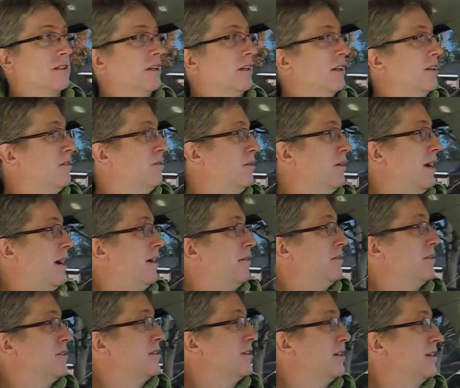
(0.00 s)
you know, when I
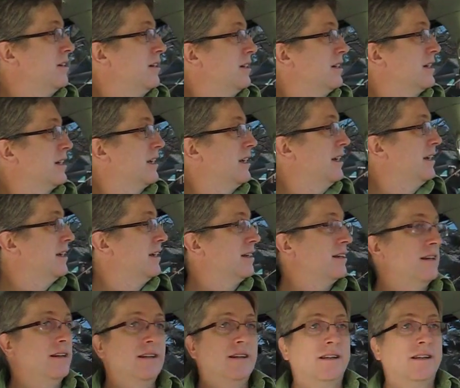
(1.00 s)
was a young kid